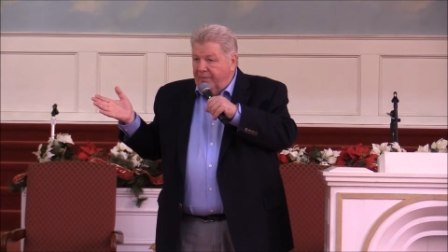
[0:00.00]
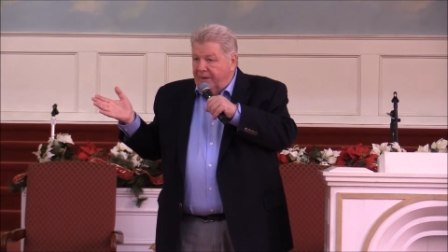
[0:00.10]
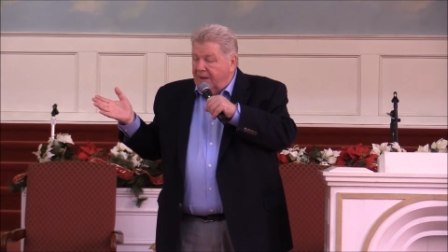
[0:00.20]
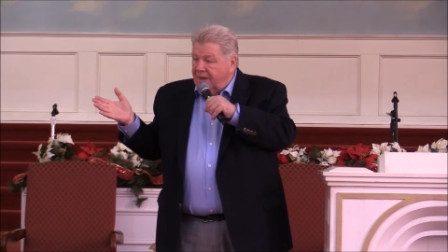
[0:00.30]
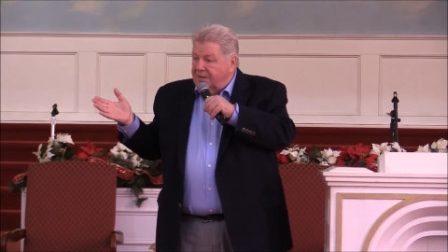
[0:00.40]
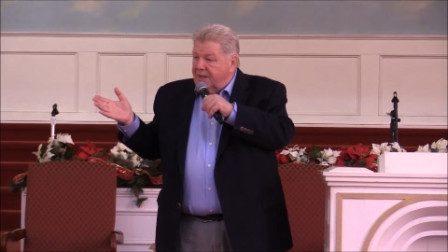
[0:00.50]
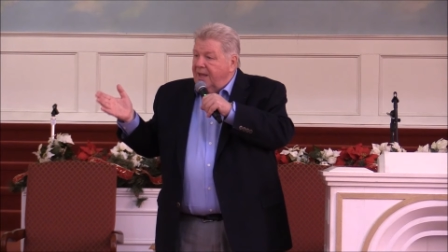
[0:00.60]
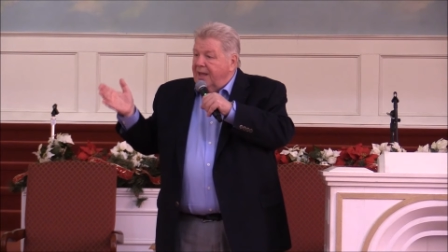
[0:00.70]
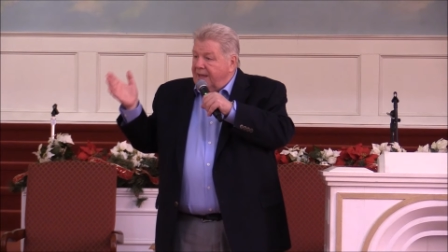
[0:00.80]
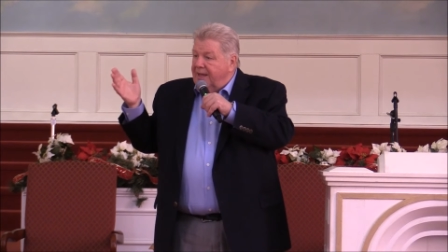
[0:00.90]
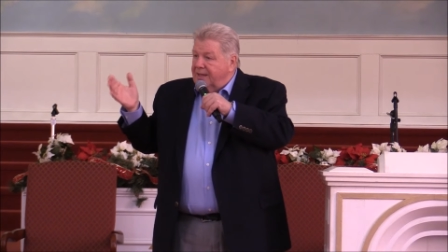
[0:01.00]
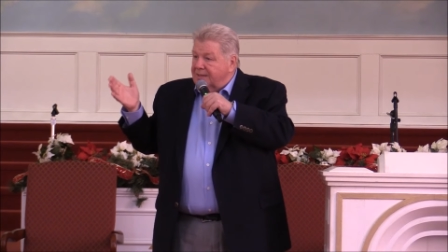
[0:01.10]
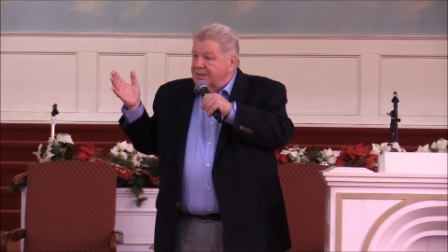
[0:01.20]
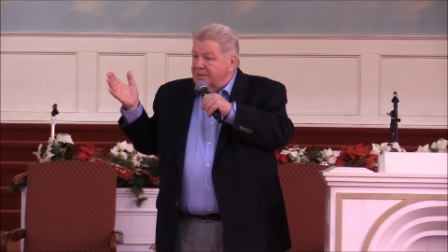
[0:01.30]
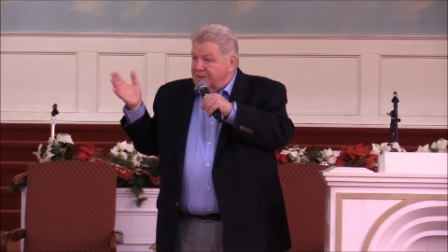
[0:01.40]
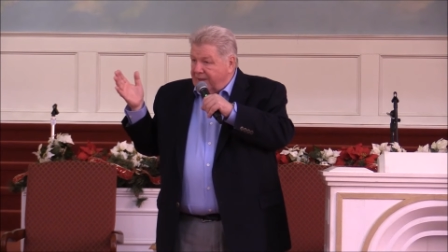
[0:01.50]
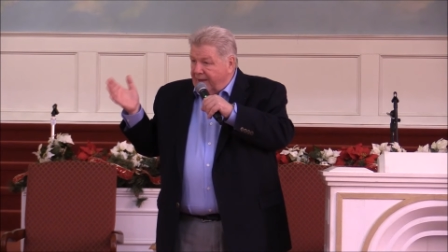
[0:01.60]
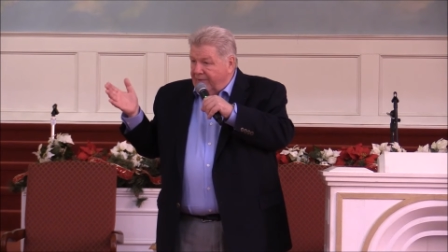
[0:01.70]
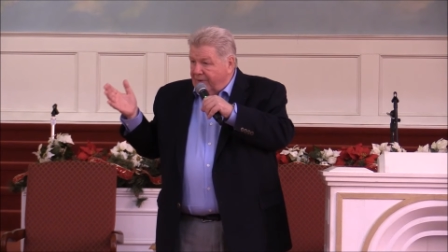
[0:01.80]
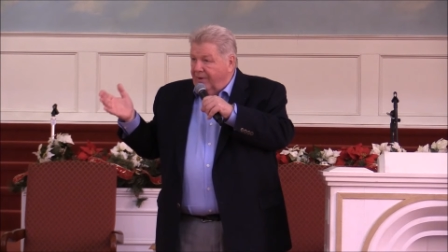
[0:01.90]
Because he is the
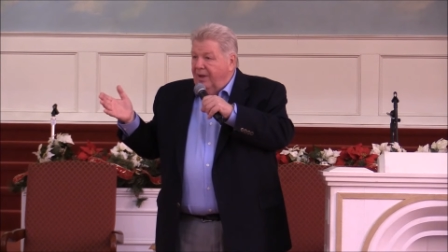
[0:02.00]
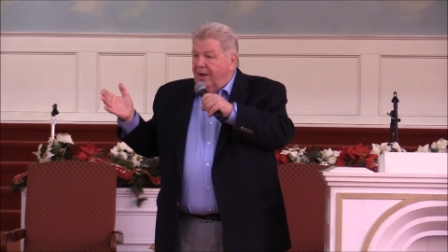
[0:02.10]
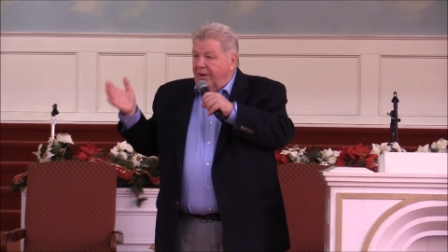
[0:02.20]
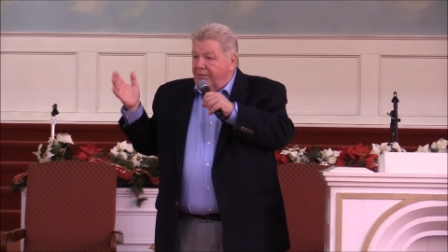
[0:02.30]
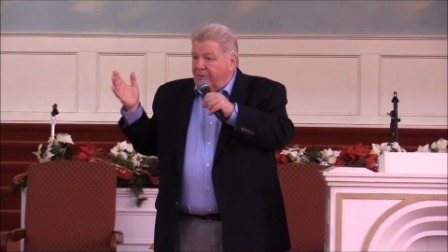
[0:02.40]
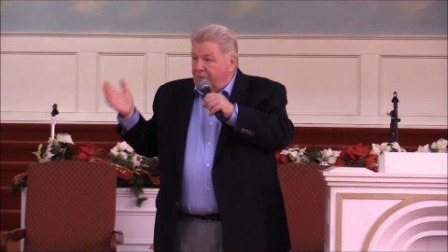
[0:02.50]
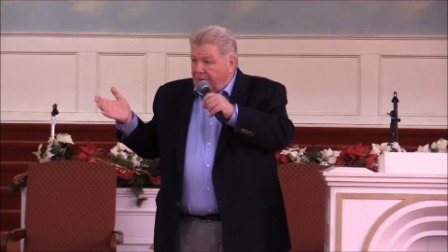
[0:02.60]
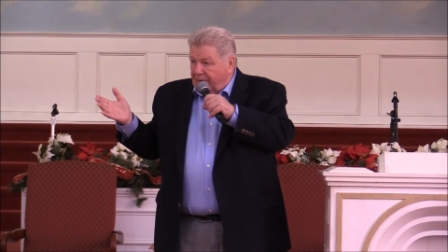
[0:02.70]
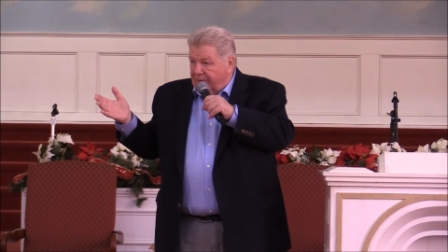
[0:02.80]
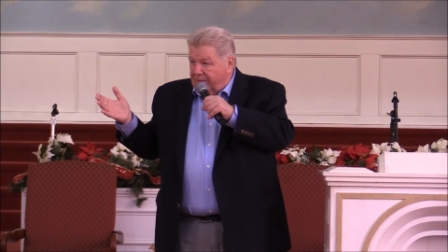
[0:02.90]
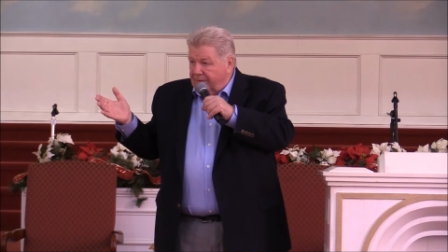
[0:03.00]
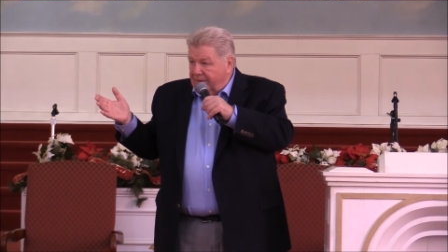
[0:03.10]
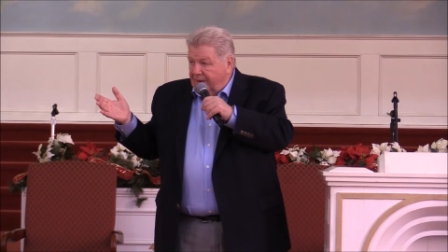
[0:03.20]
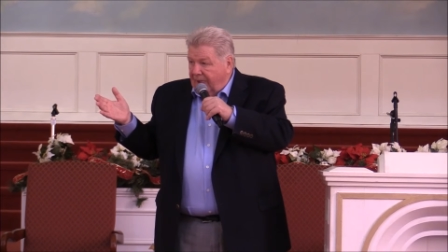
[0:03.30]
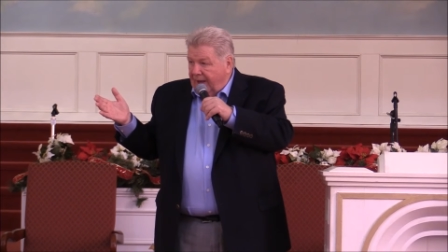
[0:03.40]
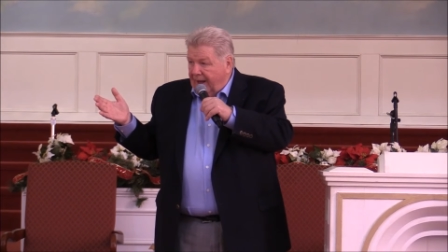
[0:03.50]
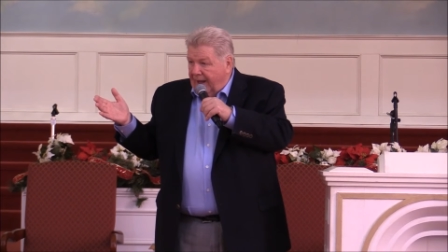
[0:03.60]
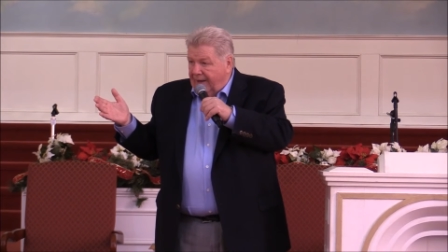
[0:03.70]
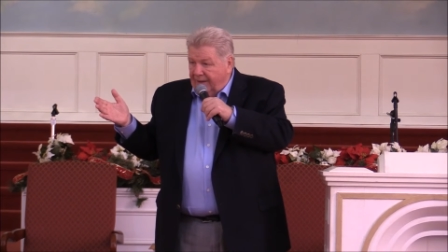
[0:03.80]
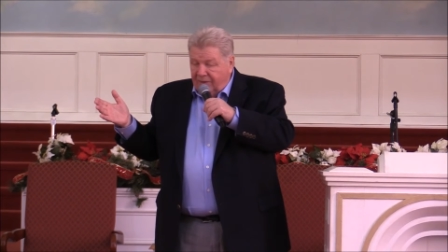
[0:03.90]
Savior of the world.
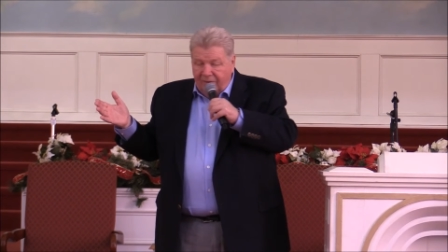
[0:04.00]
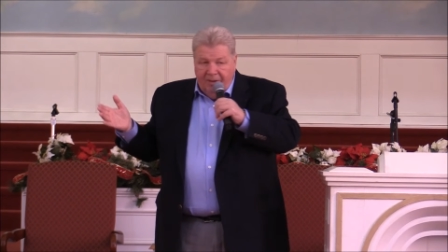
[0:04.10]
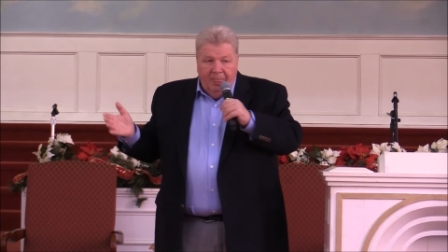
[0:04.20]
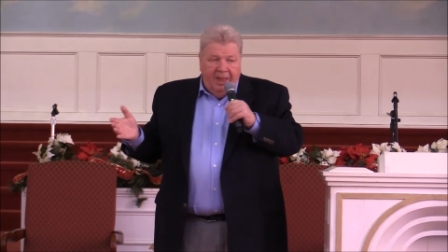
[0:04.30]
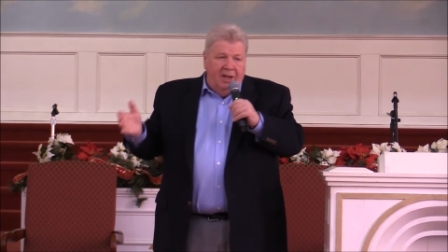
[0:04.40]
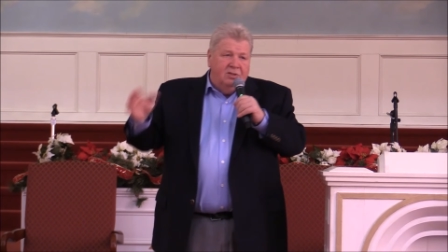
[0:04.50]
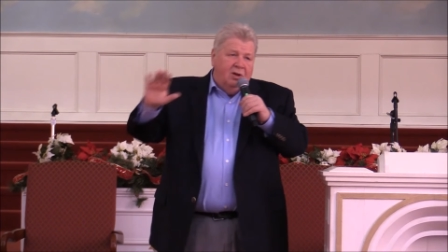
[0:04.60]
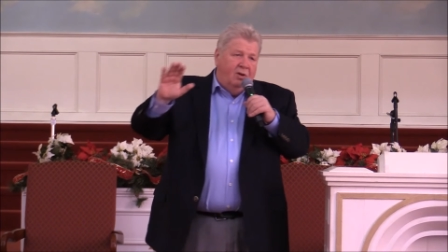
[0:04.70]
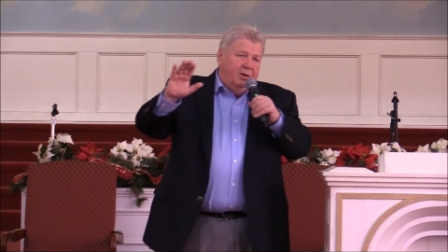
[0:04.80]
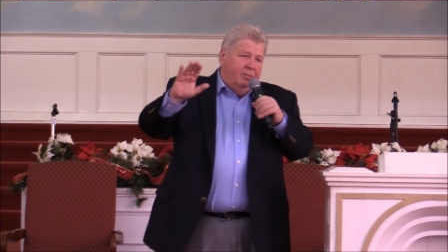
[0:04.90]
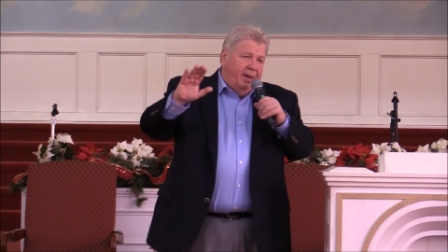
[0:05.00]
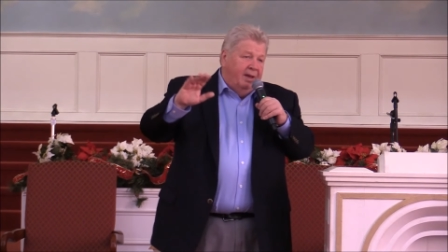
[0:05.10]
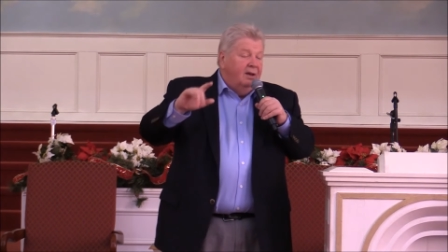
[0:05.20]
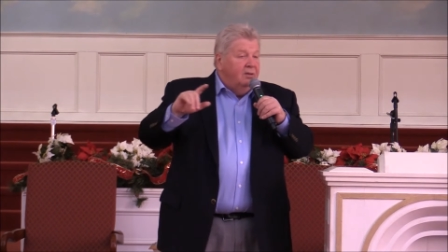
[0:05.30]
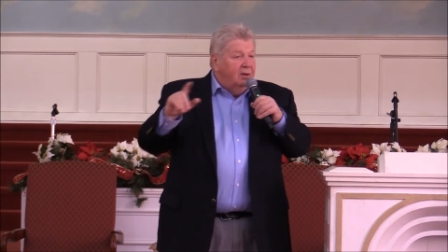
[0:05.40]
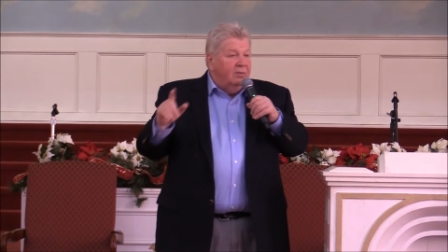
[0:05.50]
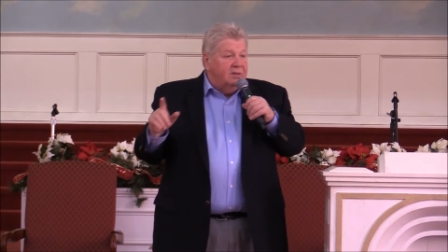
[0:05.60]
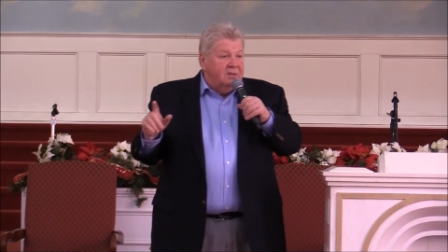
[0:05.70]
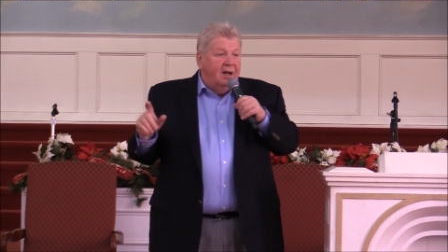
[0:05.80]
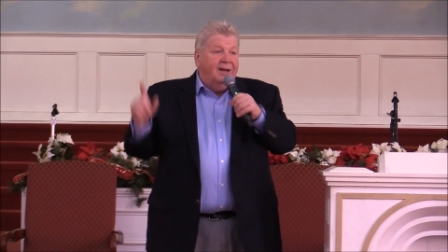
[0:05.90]
Hallelujah. He's a good man. No, he's
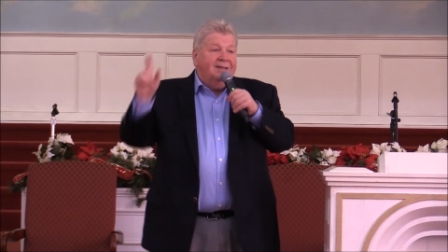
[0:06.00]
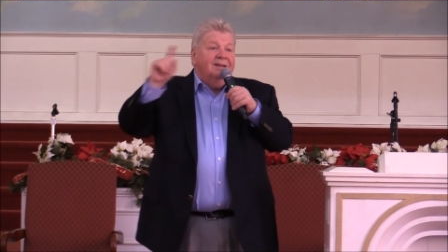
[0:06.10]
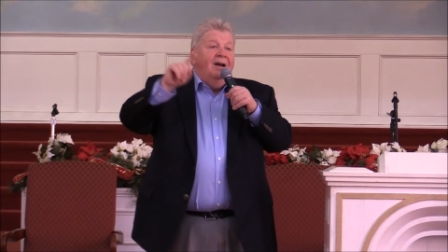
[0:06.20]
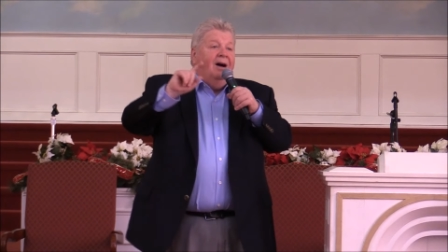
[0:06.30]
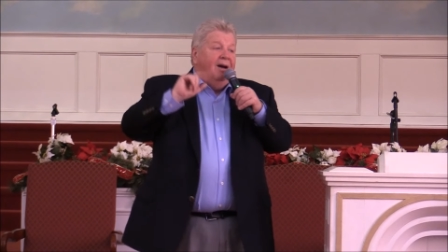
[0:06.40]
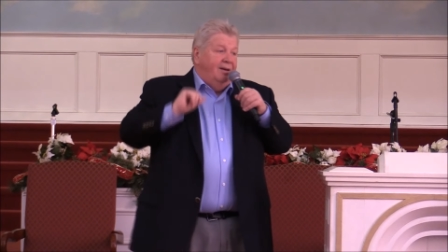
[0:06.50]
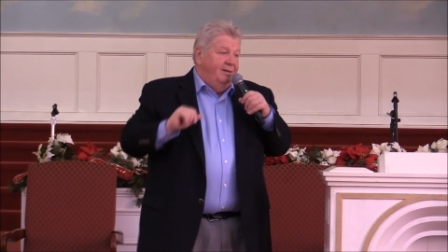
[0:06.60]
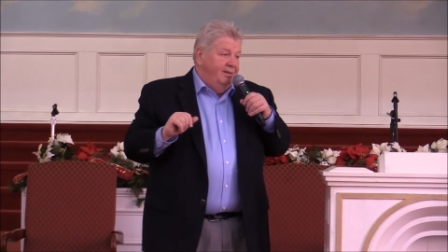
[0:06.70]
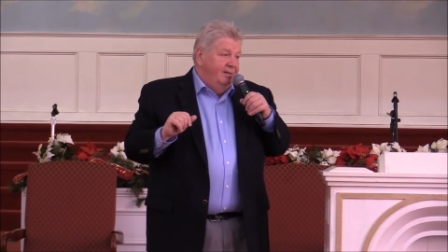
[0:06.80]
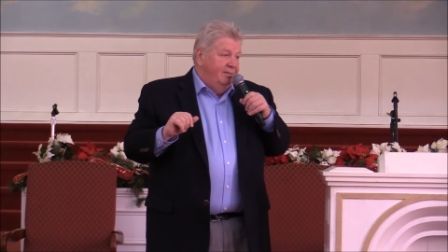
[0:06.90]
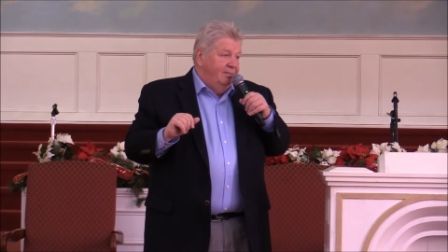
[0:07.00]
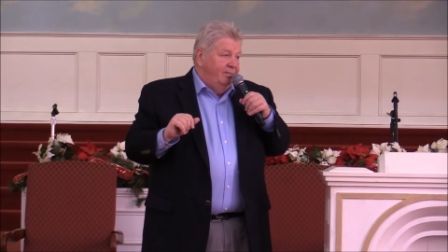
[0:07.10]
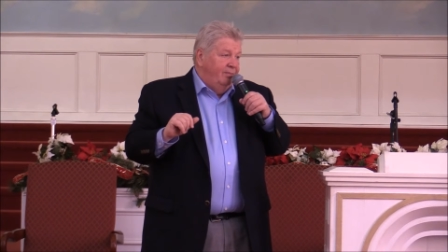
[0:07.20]
not. He's God.